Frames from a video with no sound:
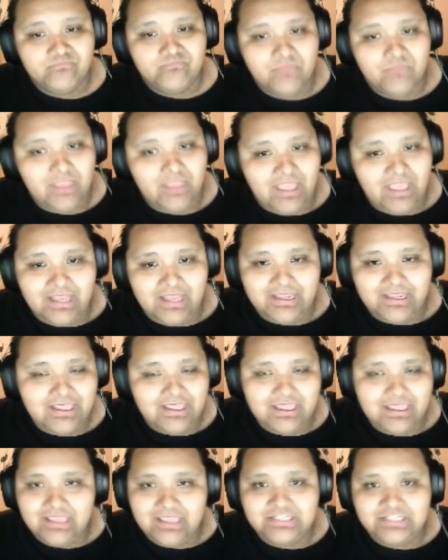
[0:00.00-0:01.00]

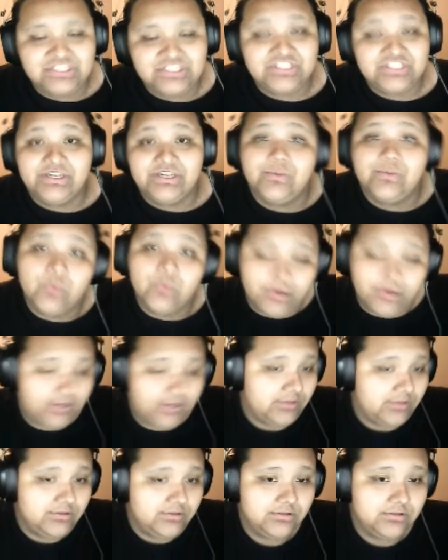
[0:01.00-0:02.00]
it just didn't work.
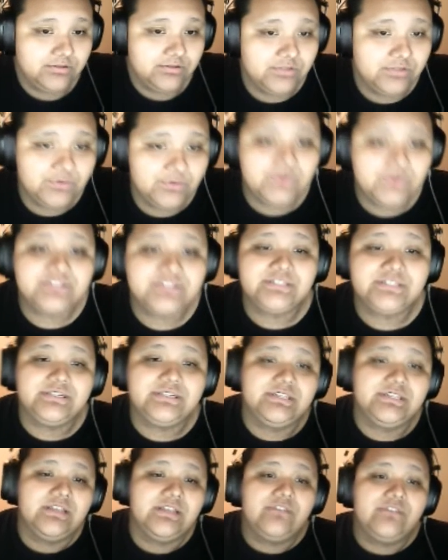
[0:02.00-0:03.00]
There wasn't
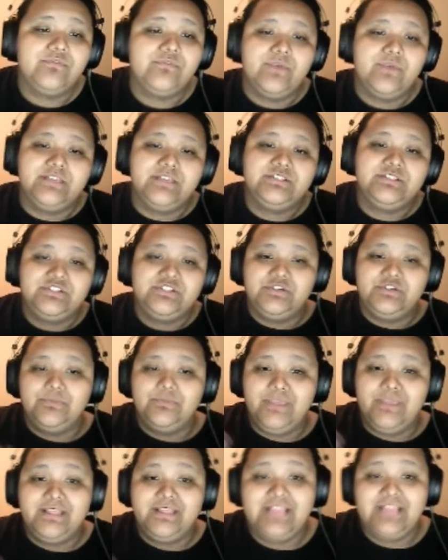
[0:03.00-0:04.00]
enough ways to
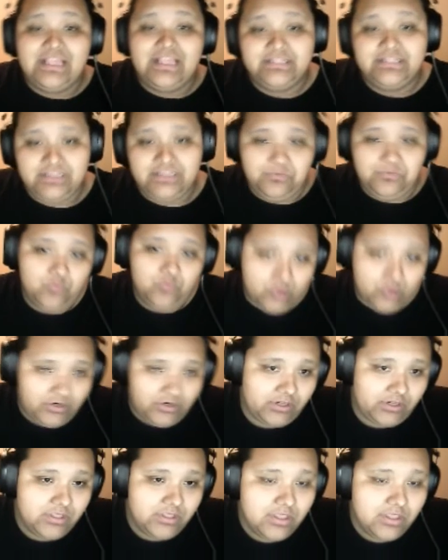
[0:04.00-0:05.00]
make that team
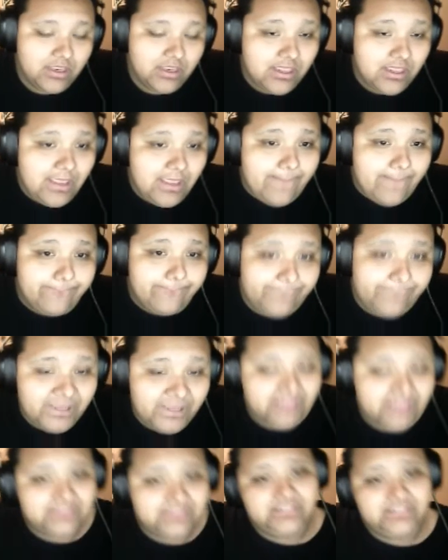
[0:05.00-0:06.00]
work.
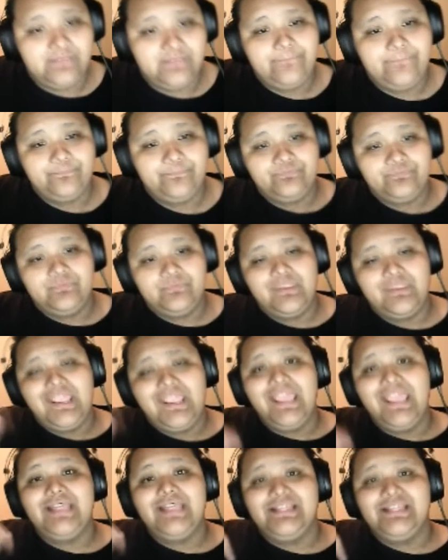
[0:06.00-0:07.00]
But
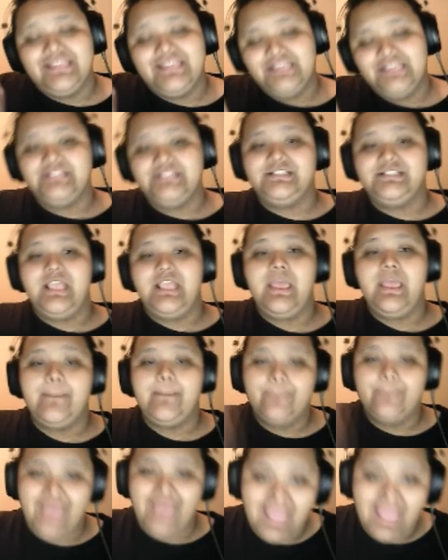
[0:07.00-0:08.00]
in this
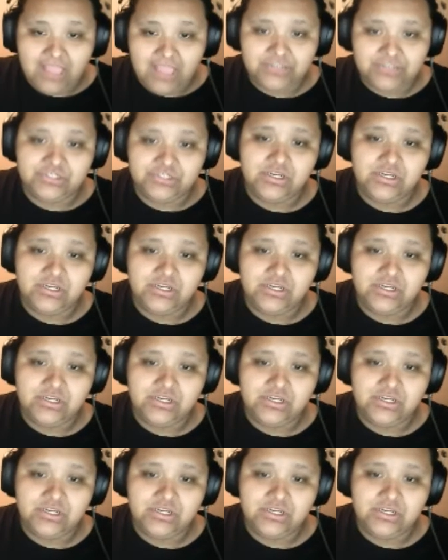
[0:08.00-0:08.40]
patch,